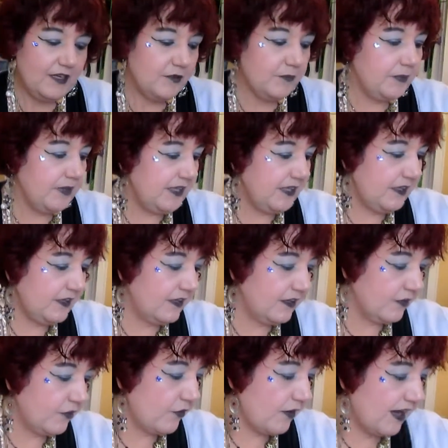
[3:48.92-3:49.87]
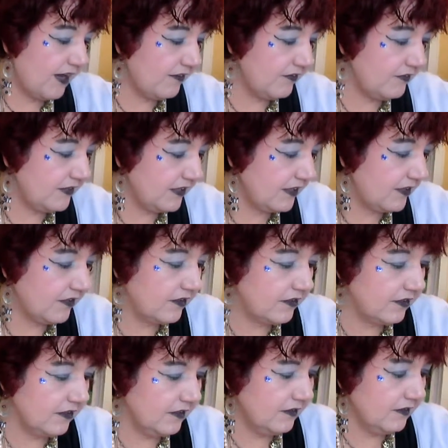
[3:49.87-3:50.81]
Being a crafty
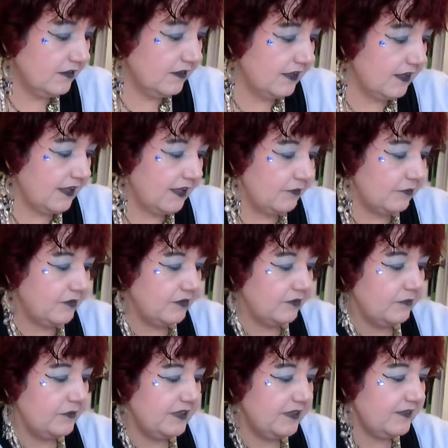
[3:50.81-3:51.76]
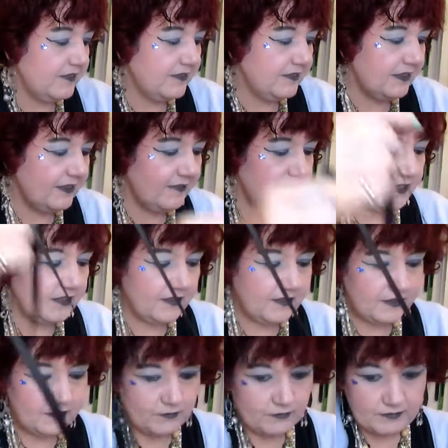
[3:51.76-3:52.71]
girl, I will be
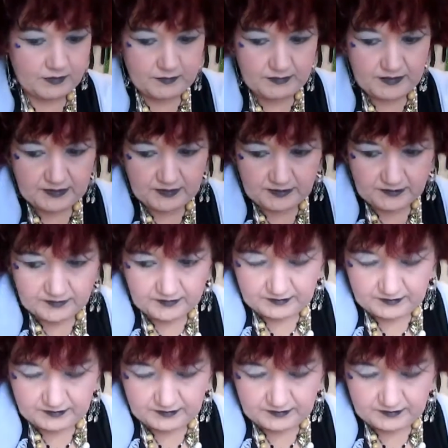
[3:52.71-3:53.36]
saving the ribbon